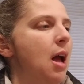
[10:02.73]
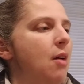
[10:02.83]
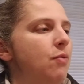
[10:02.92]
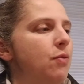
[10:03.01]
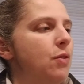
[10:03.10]

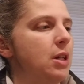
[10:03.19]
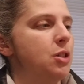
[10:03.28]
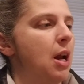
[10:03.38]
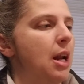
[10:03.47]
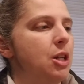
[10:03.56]
every
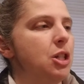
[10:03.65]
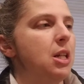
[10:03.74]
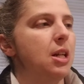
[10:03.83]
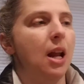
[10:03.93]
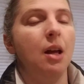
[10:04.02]
strategy
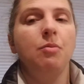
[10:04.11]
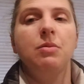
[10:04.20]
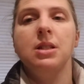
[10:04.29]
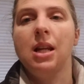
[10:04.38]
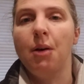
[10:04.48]
today.
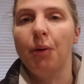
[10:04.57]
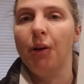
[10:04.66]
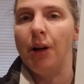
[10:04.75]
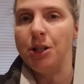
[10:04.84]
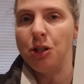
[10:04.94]
Today we're
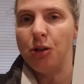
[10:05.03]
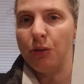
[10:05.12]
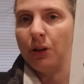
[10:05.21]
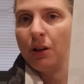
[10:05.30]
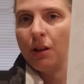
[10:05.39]
going to
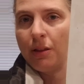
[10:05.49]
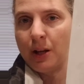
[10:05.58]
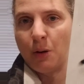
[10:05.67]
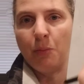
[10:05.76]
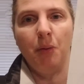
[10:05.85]
do
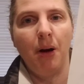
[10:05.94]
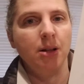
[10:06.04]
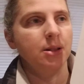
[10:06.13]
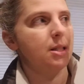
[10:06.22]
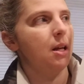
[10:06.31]
the number
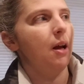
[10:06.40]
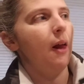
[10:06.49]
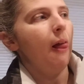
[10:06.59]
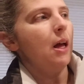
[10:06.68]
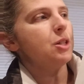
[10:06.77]
bonds.
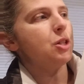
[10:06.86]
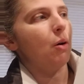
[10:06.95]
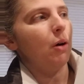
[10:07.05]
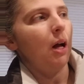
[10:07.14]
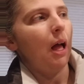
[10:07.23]

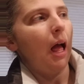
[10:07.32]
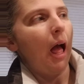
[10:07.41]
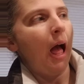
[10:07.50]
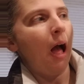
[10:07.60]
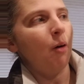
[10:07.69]
So
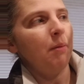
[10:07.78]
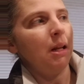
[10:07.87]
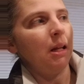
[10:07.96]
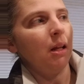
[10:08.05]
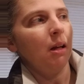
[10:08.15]
how
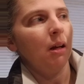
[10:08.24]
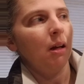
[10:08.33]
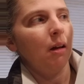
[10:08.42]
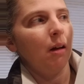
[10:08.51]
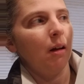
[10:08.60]
many
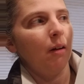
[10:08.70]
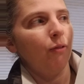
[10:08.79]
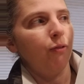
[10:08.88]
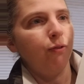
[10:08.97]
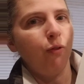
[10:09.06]

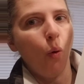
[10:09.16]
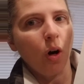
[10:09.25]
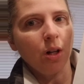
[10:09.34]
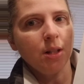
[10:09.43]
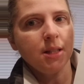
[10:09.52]

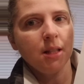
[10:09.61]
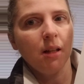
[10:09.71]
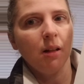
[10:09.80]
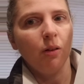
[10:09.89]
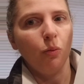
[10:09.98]
fourths
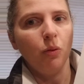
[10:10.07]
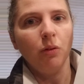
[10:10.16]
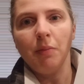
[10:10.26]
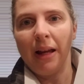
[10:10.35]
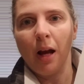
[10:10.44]

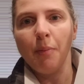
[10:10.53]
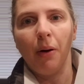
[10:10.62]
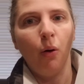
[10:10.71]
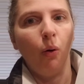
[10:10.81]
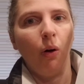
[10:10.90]
will make up
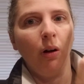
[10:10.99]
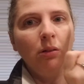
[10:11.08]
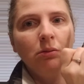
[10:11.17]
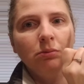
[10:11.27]
a whole